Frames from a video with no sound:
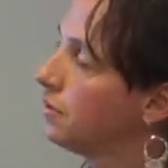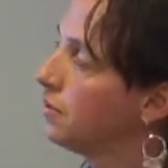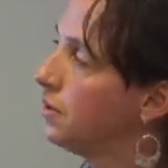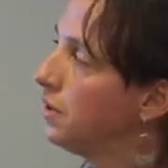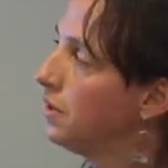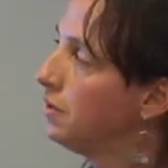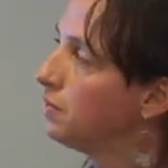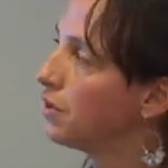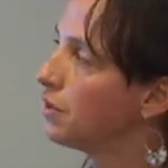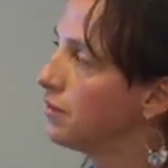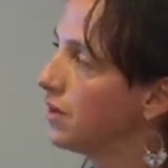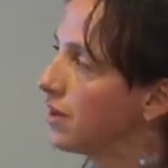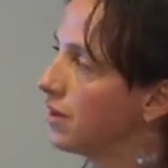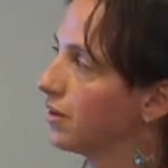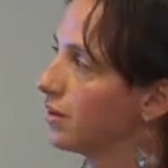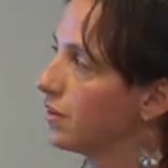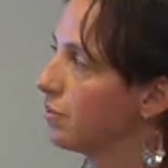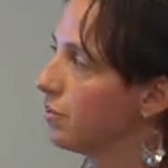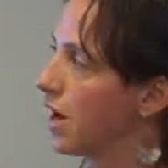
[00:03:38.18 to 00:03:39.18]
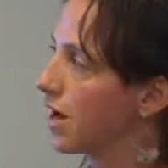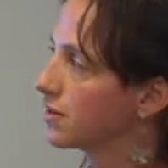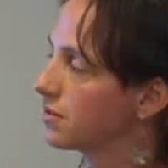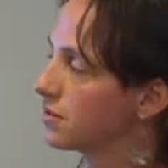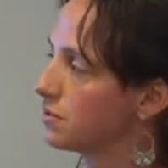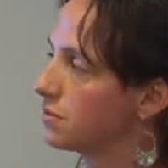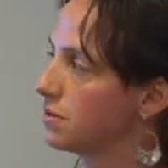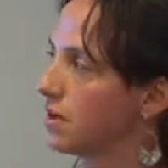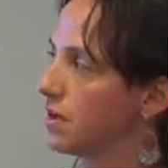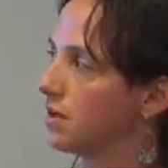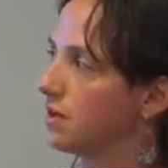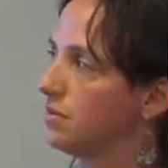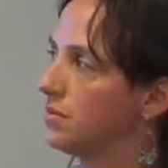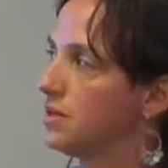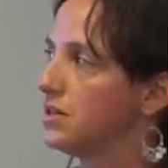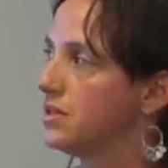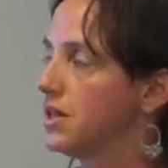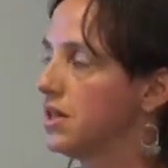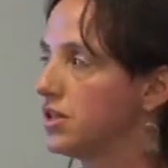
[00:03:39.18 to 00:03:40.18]
we need more regular practice with
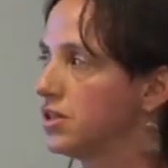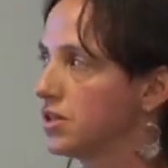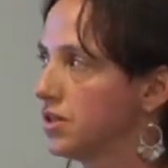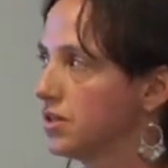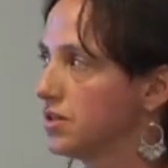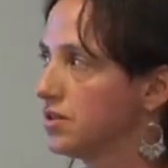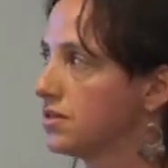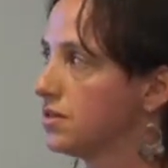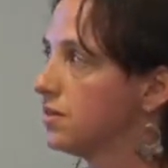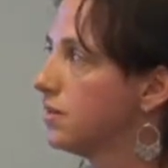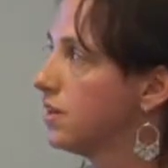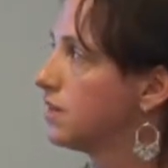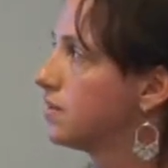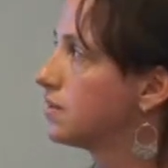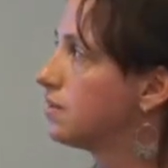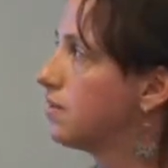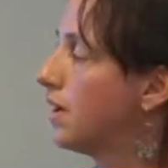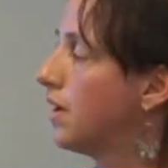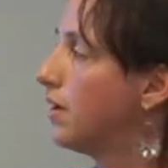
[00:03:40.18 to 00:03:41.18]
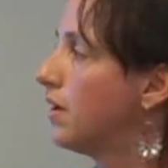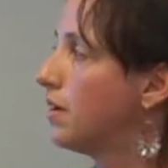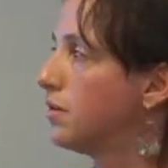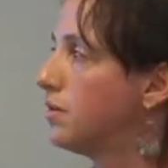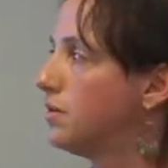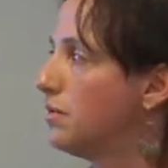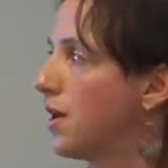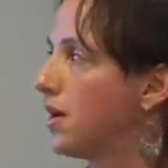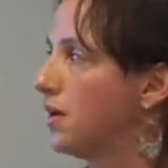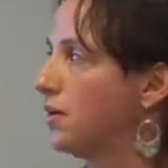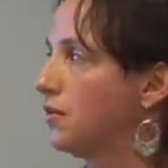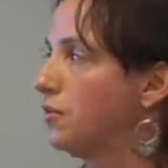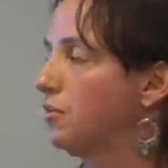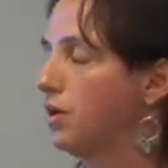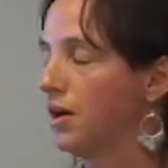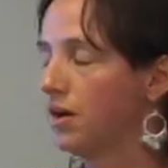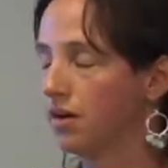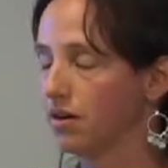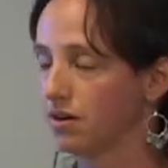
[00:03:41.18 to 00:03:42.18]
argumentation, so let's write
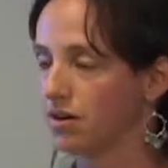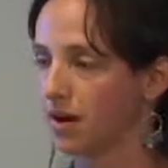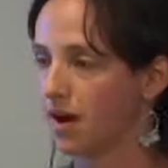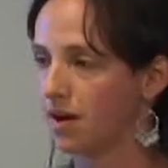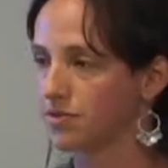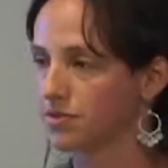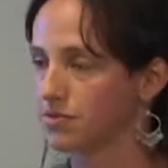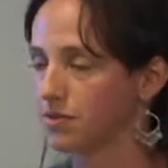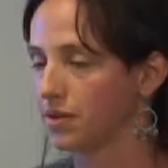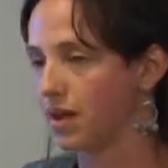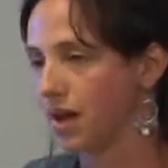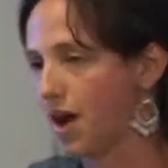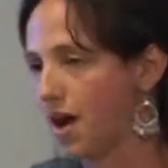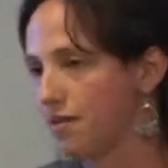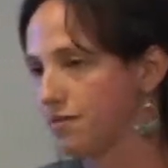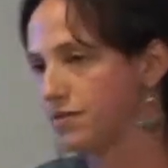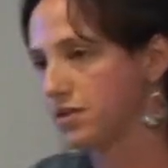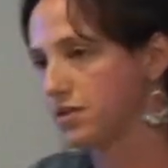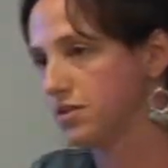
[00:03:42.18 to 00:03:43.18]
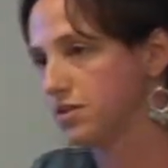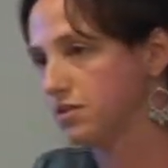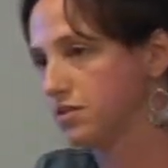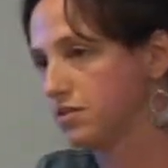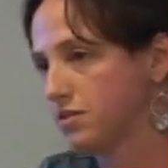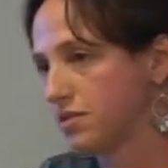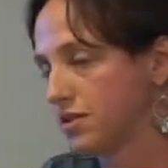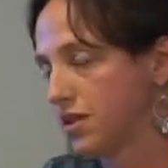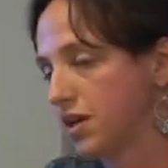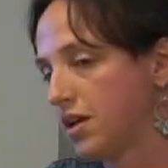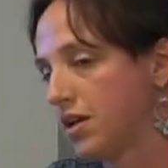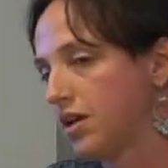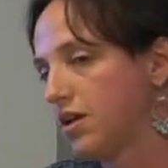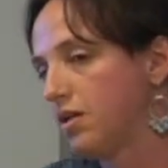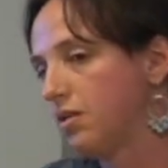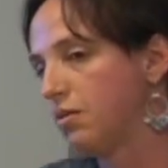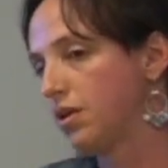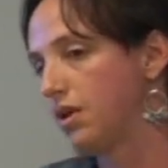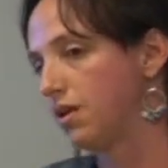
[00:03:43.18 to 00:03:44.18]
argumentative paragraphs where they have to use
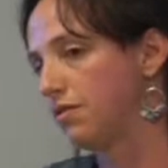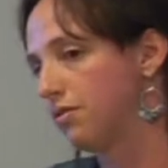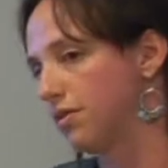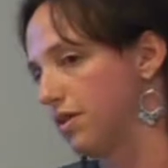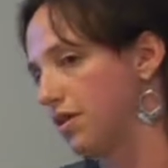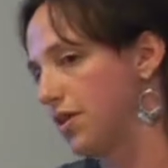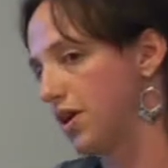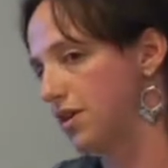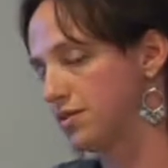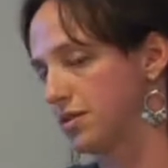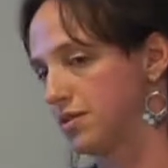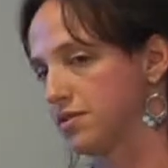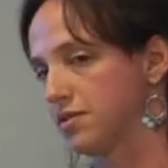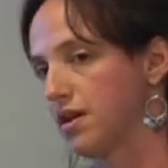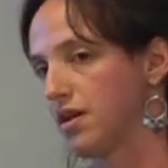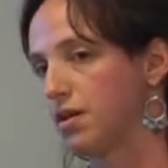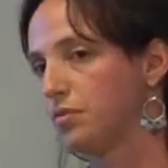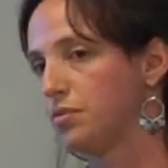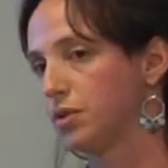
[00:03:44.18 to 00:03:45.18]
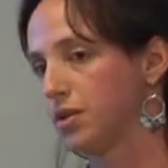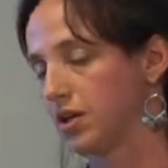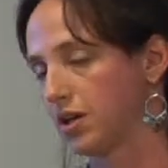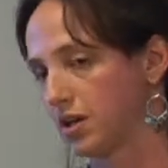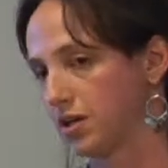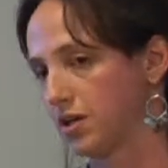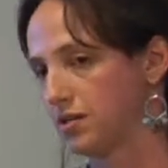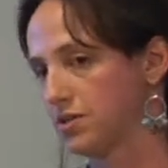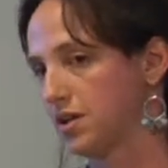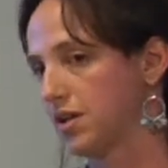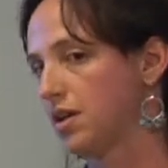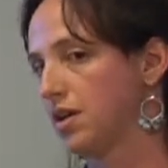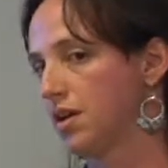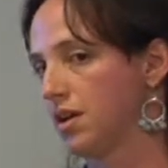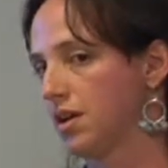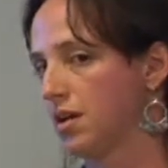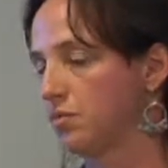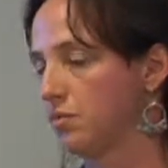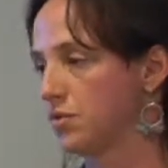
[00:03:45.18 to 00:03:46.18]
whatever their SSR book is,
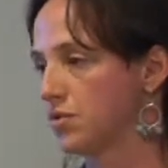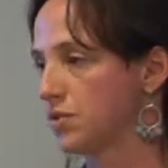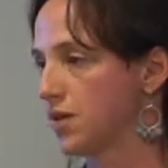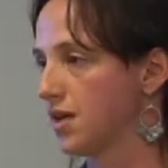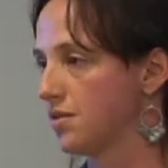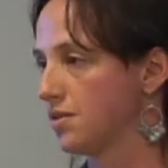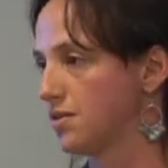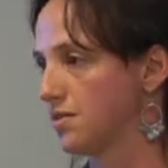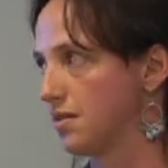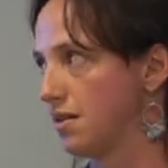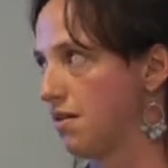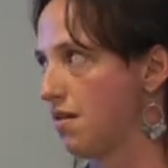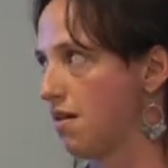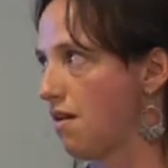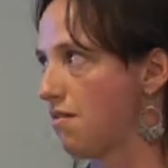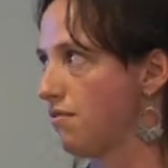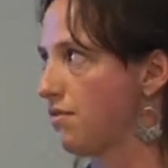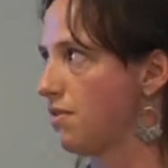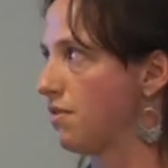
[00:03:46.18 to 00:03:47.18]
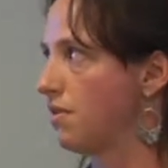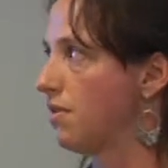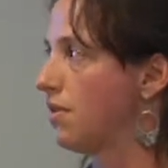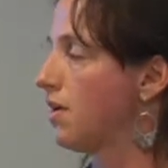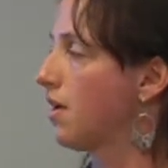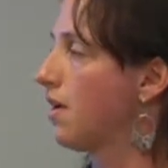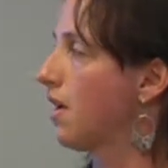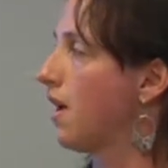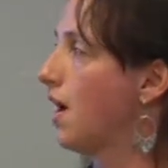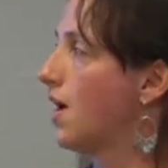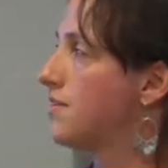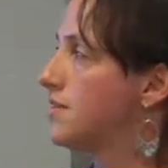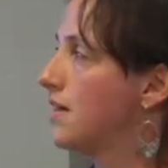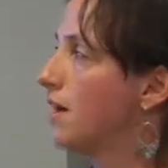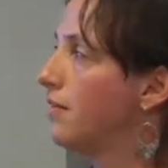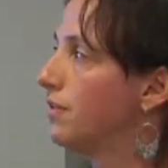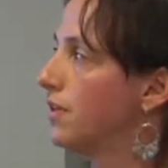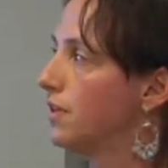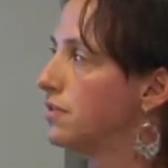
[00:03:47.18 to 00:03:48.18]
in most cases a novel, as
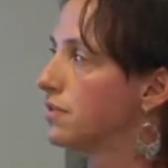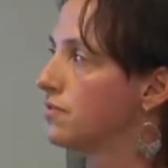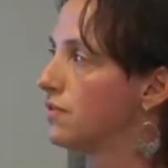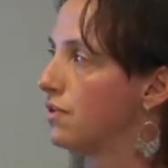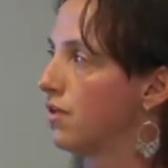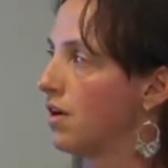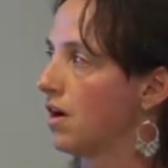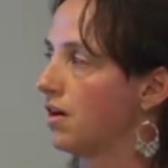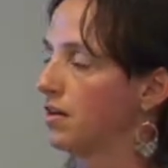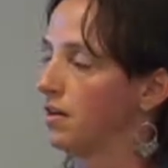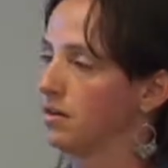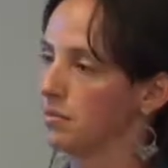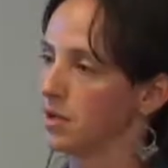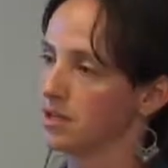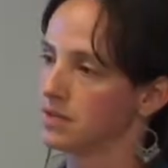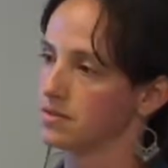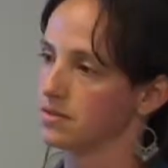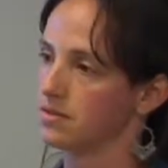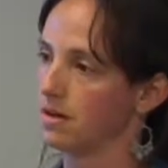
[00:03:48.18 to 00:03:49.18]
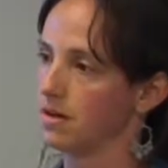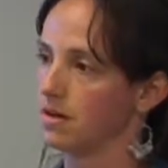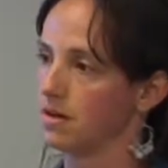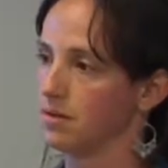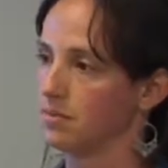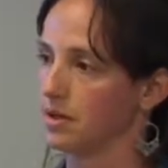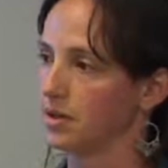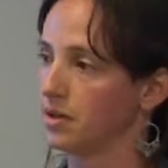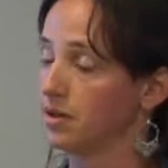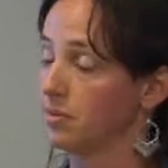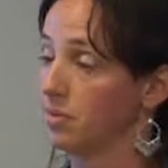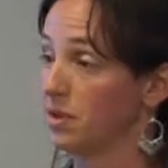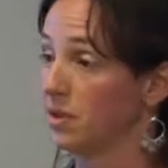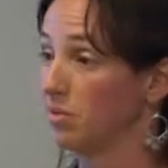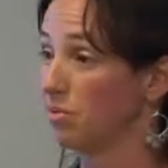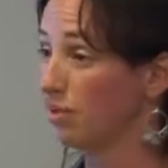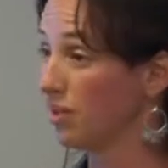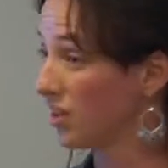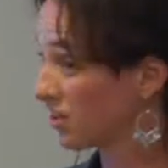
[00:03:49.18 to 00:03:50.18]
evidence for an argument. So an argument could
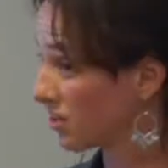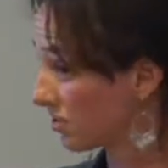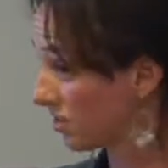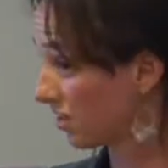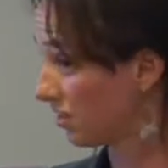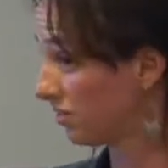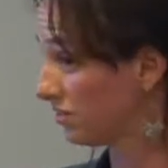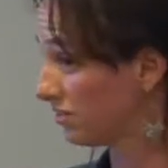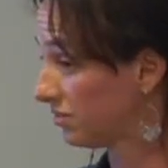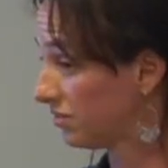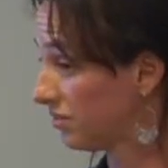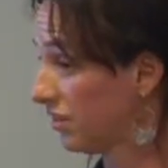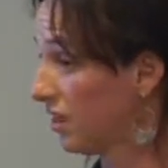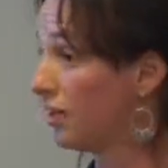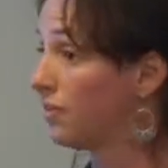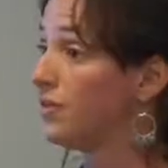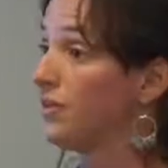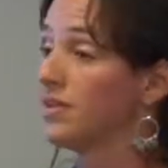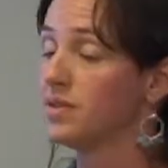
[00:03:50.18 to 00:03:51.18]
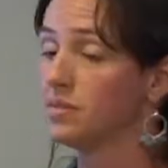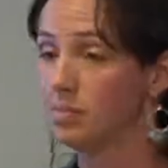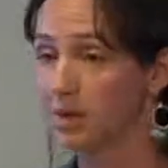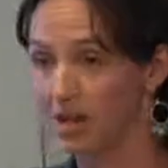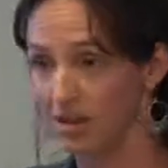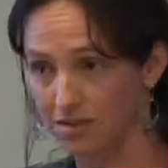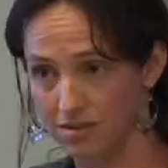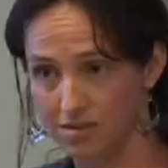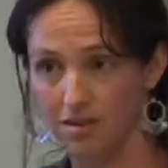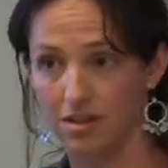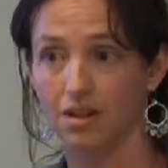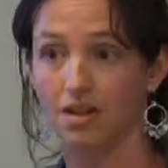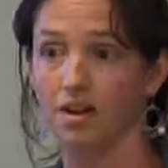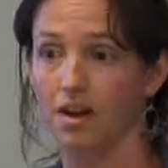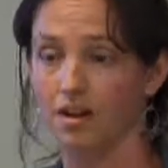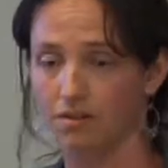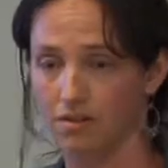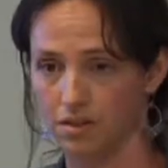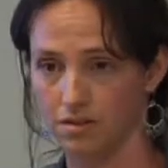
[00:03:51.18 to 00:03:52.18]
be a prediction if it's based
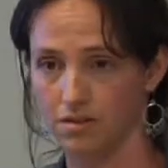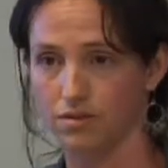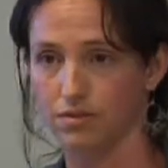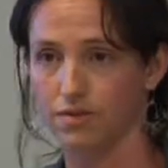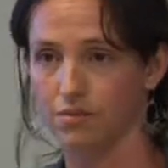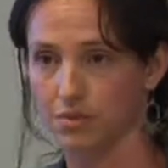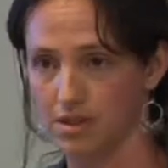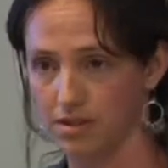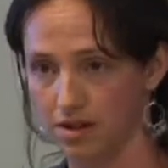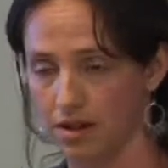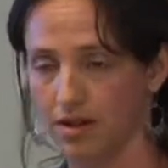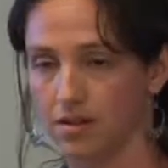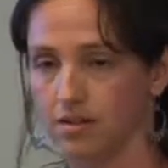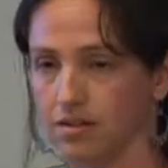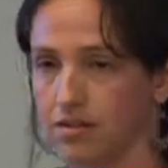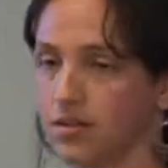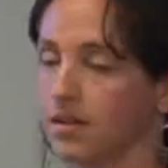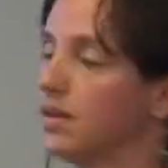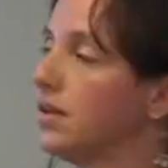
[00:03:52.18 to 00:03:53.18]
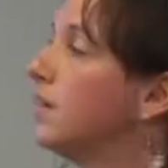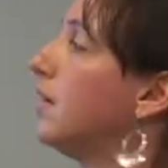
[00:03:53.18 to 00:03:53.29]
in evidence from the text.